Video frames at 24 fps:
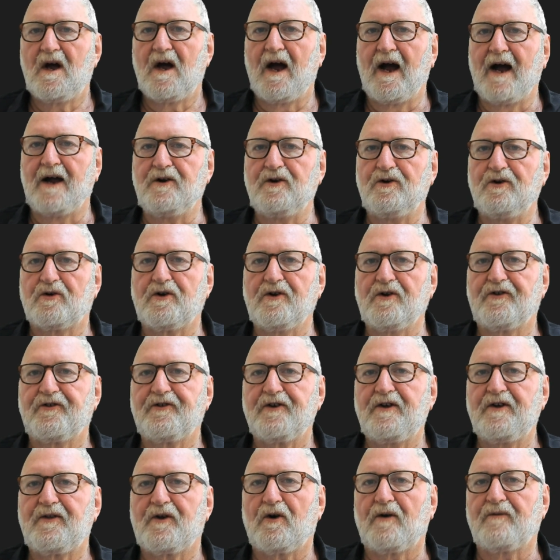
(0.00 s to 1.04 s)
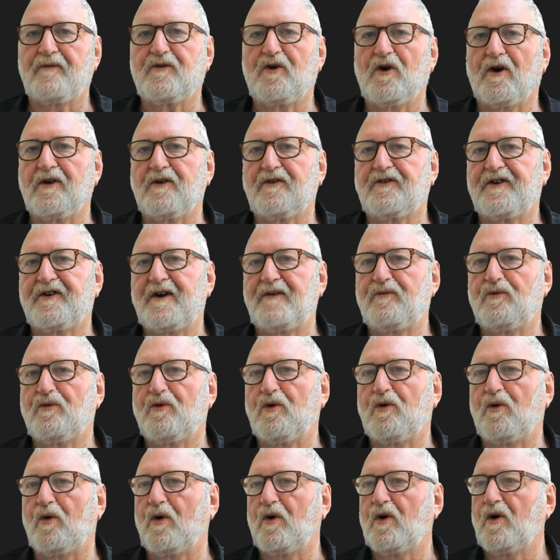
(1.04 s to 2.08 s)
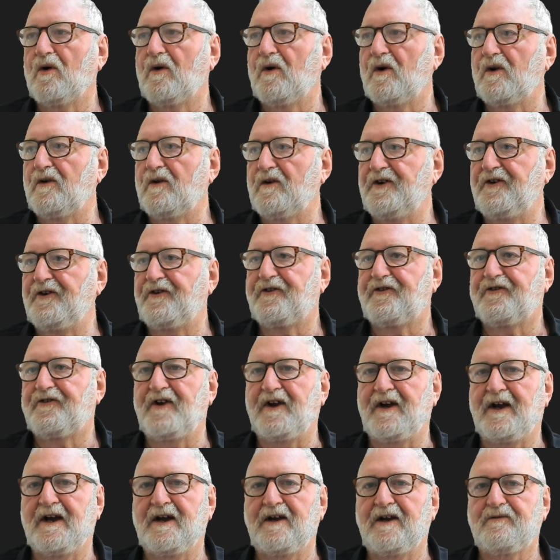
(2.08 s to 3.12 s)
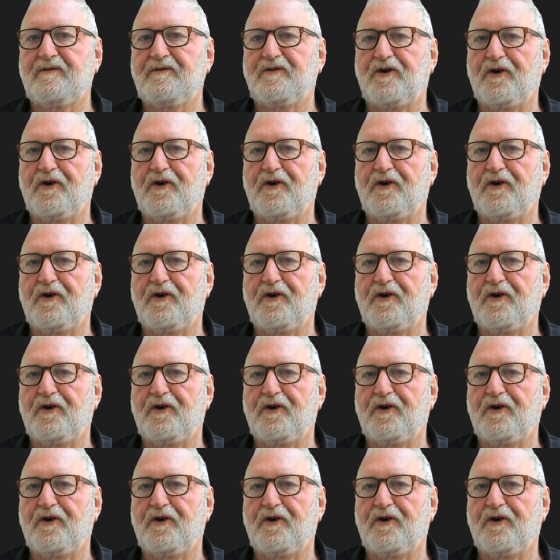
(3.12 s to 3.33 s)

And you can see that I've got several lists here: